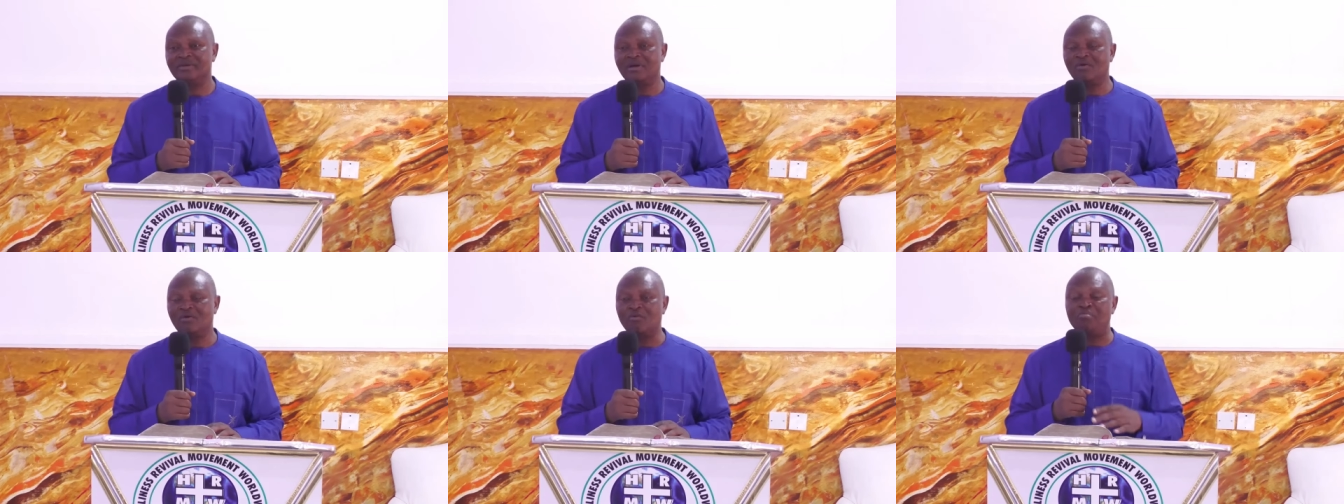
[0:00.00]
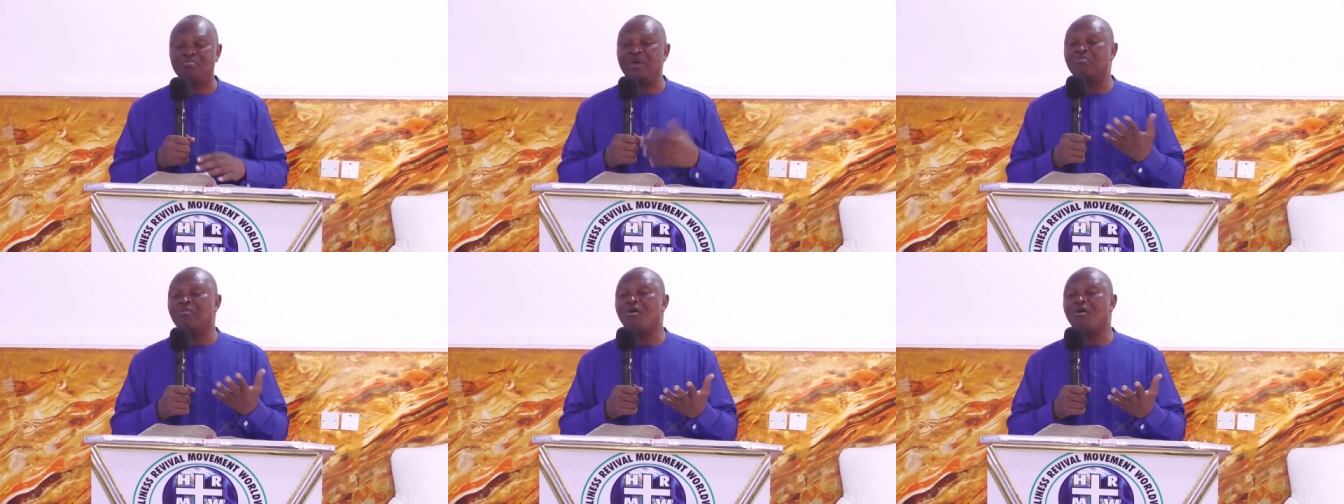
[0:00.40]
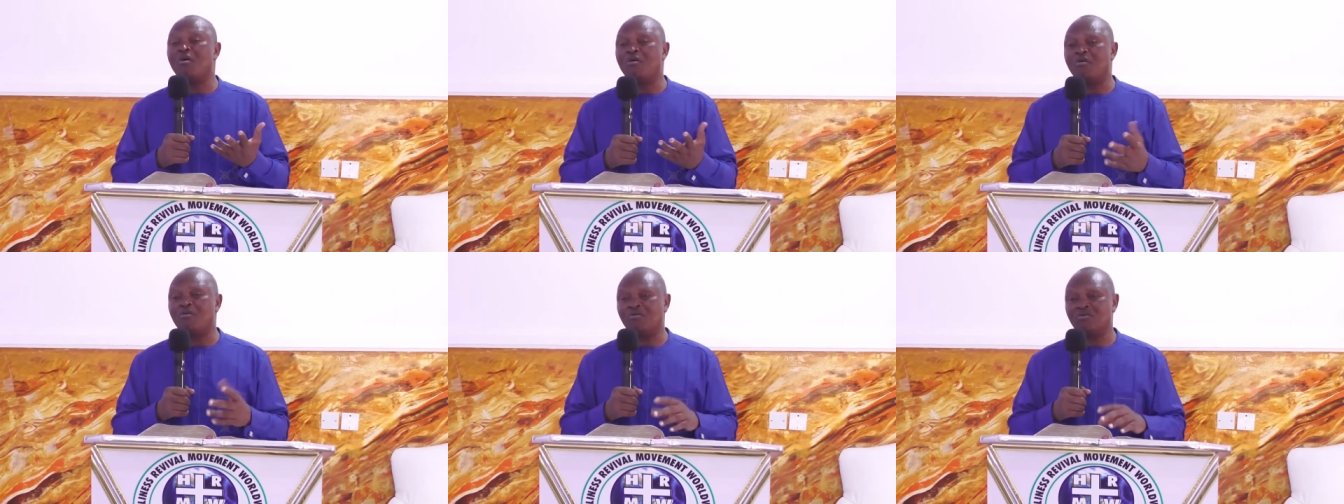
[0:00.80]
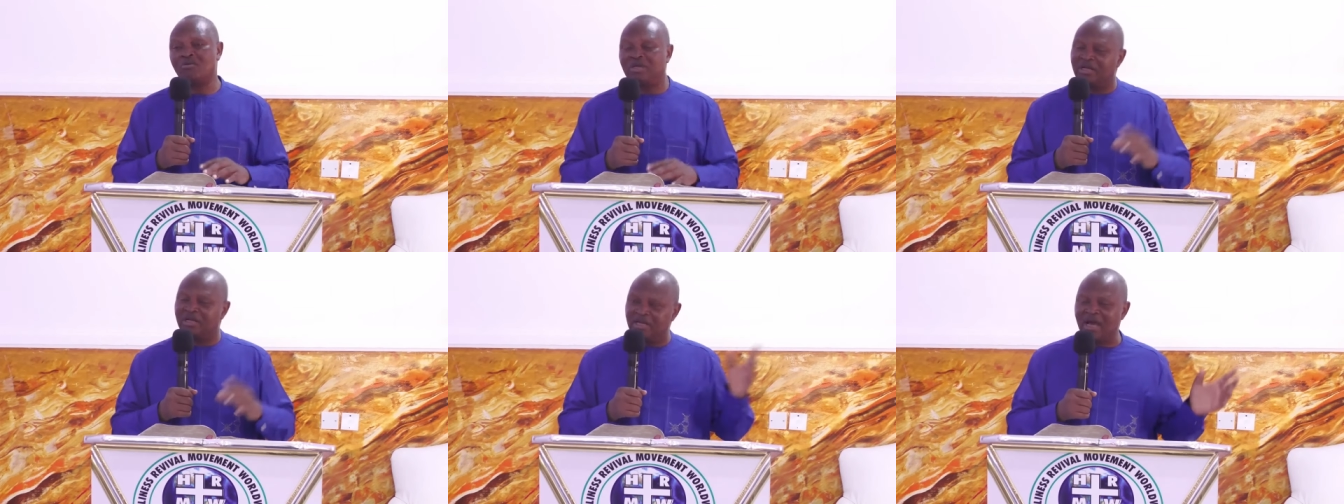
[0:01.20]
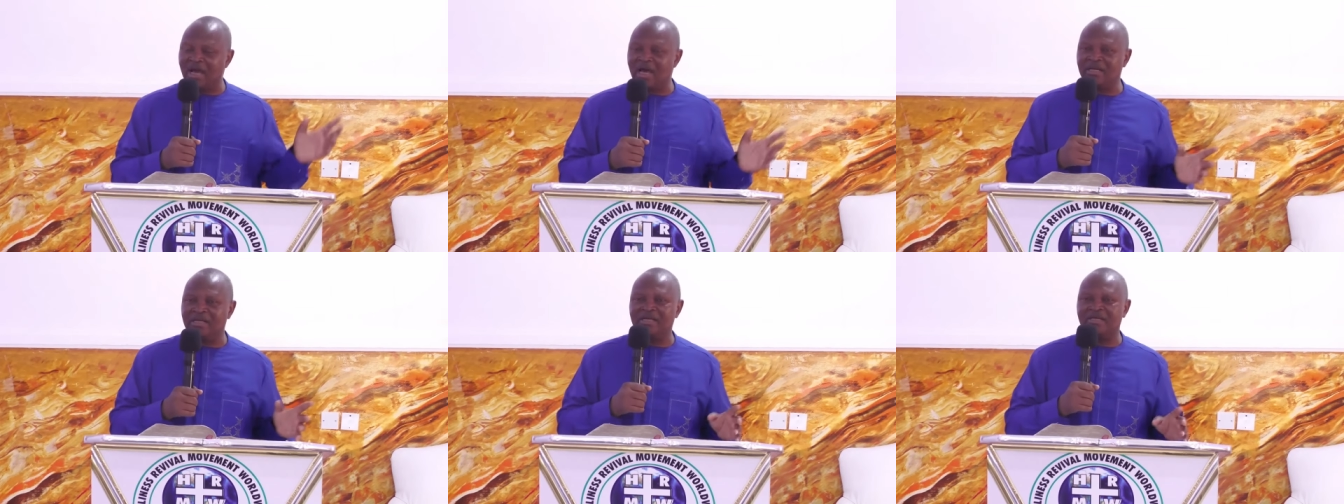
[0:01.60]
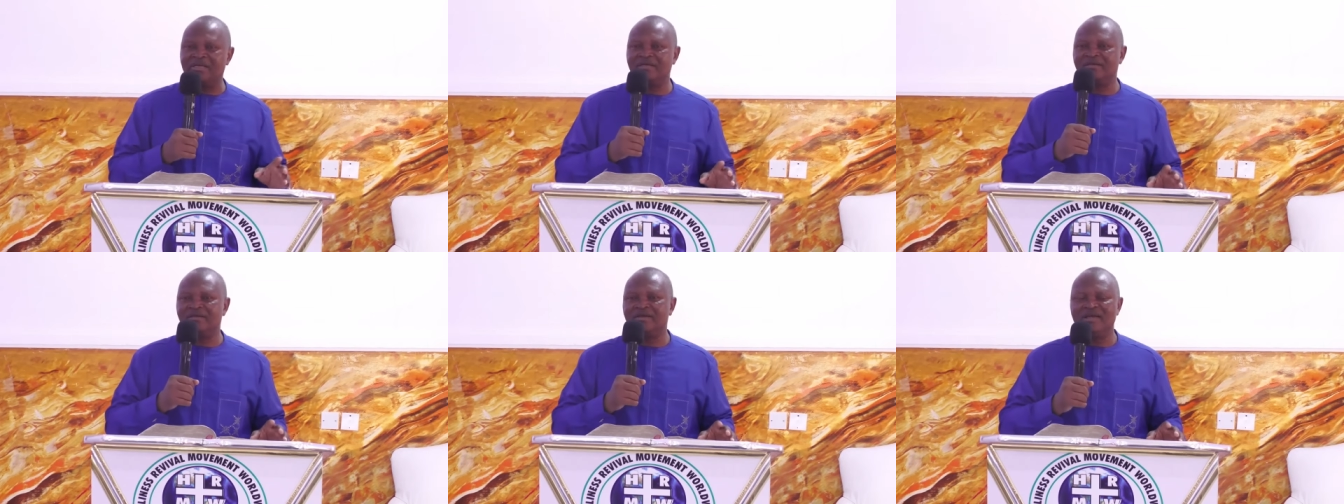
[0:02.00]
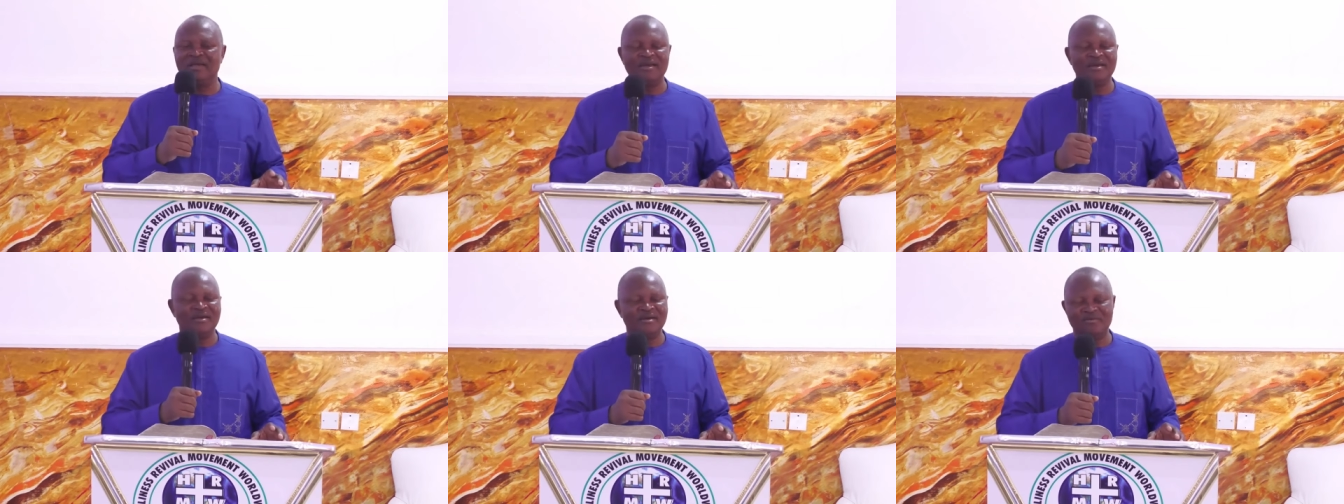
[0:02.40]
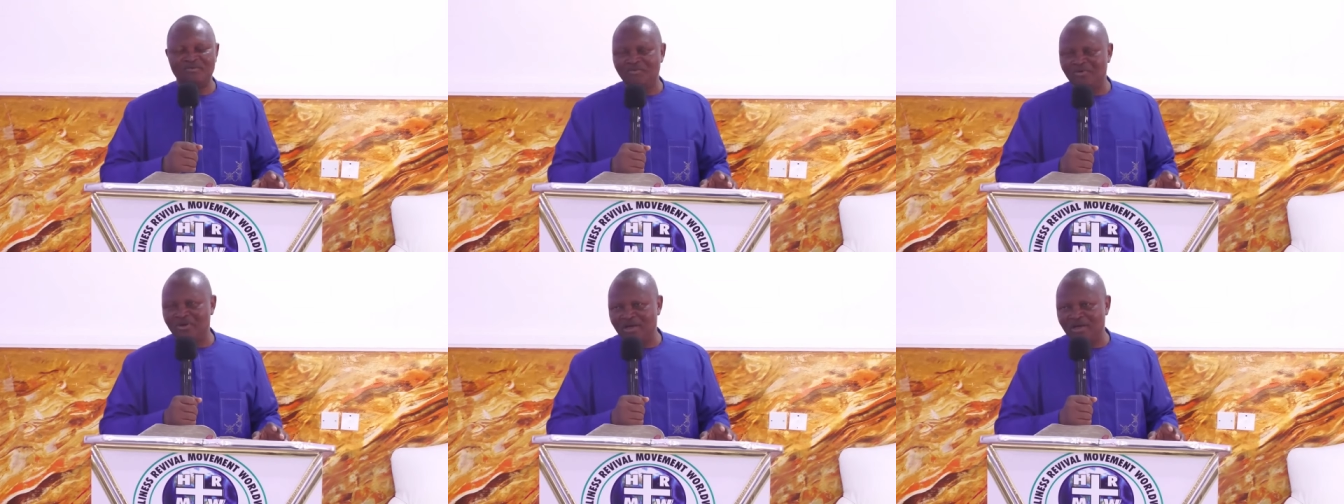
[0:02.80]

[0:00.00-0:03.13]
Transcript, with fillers: or pay more than the other. We are